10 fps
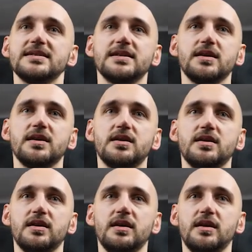here
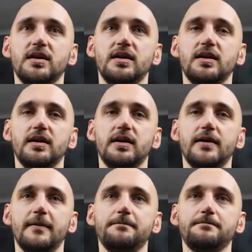
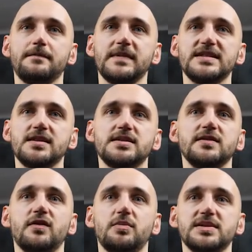
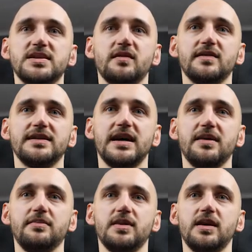64% of the
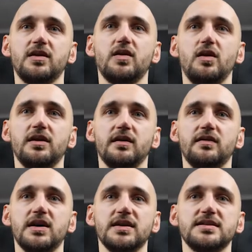time and calling
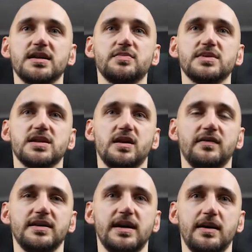36% of the
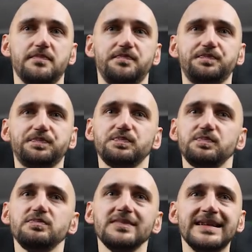time.
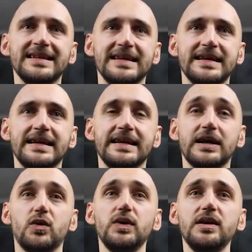
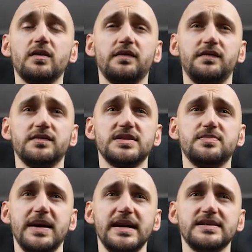Queen of
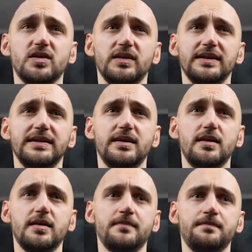spades on the
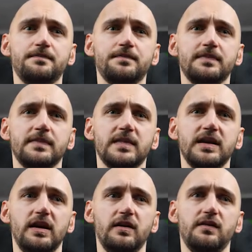turn.
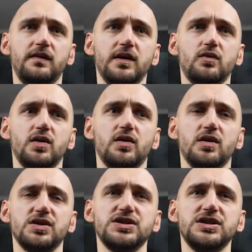I think we're
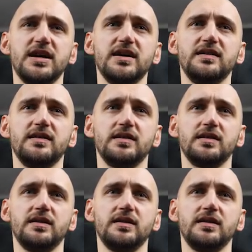gonna check it.